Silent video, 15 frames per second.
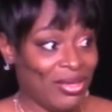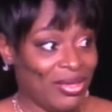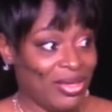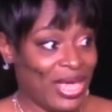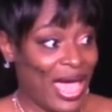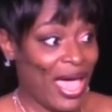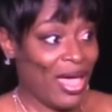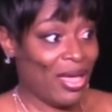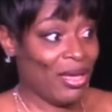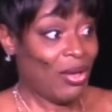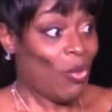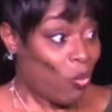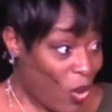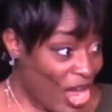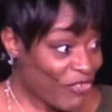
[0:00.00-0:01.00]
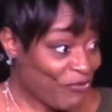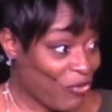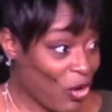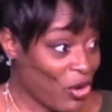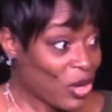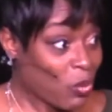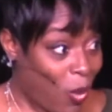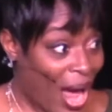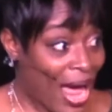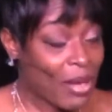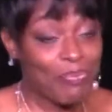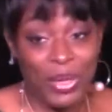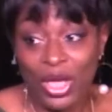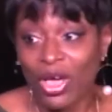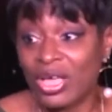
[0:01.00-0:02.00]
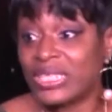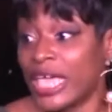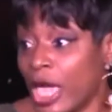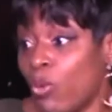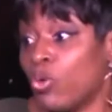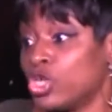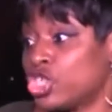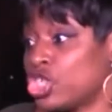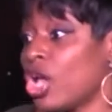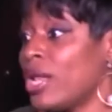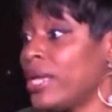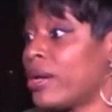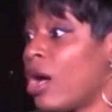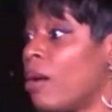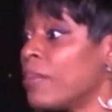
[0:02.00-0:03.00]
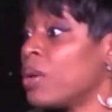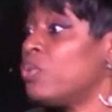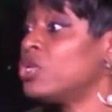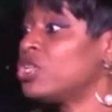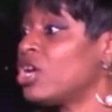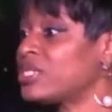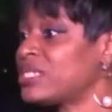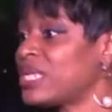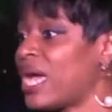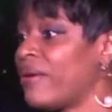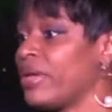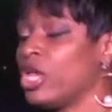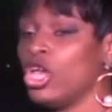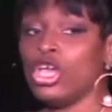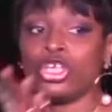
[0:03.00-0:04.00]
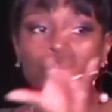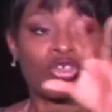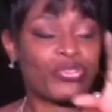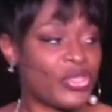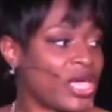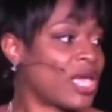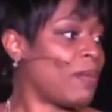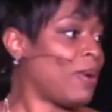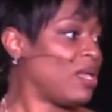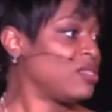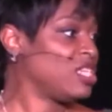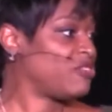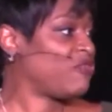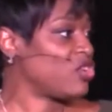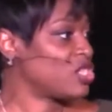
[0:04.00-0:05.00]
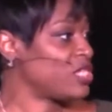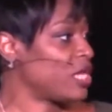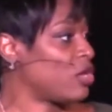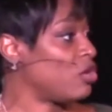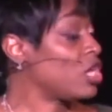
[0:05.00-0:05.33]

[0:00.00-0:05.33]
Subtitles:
yeah? Wait for it. Why? Because it will surely come. It will not tarry. So think about this for a second.